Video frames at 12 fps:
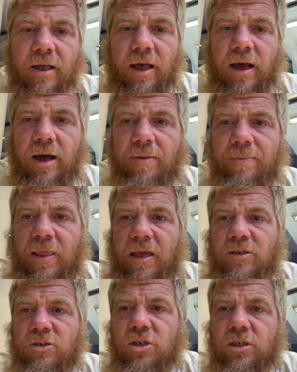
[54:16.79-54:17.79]
Um,
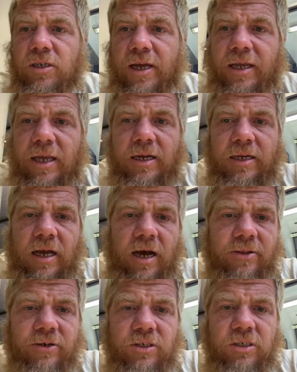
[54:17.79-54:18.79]
it's just like any
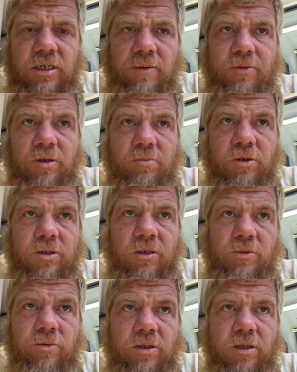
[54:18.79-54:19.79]
other sub
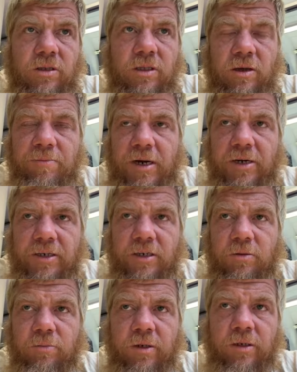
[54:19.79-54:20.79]
community within the American American
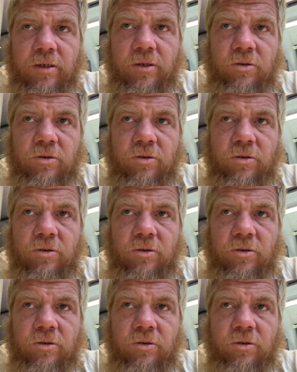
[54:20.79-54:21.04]
community.